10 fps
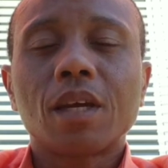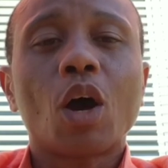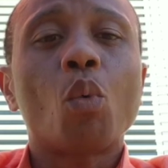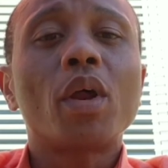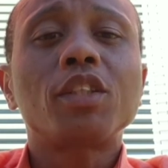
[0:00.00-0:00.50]

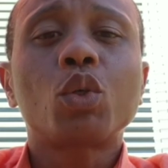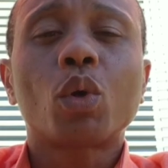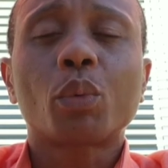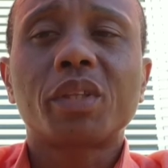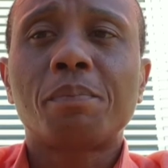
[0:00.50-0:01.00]
And I wanted to
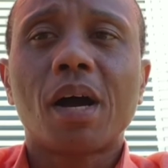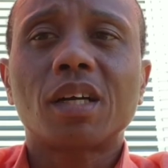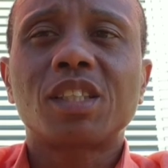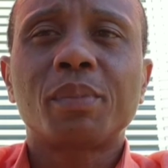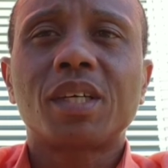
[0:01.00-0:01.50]
work with
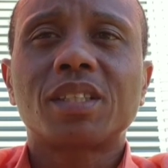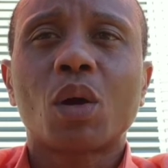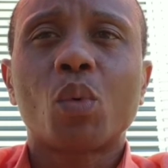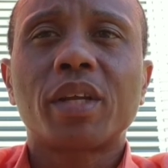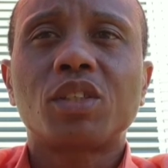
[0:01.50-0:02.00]
epoxy
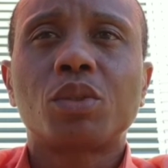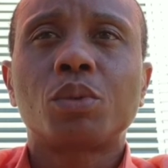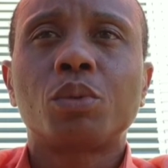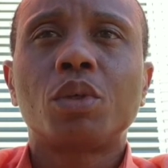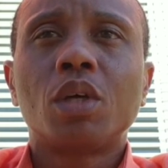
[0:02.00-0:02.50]
because I wanted
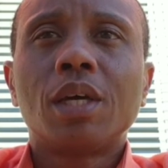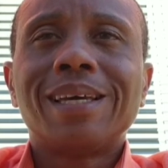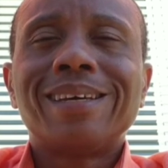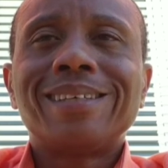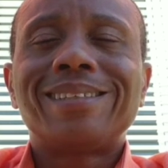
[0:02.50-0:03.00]
to
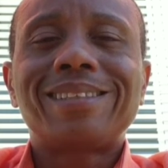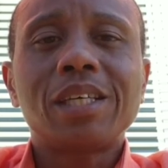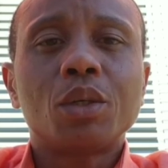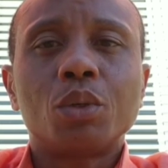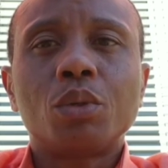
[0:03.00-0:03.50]

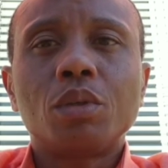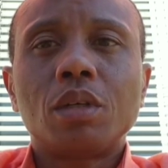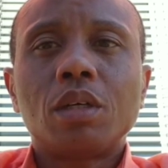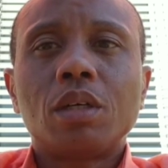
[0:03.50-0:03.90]
seal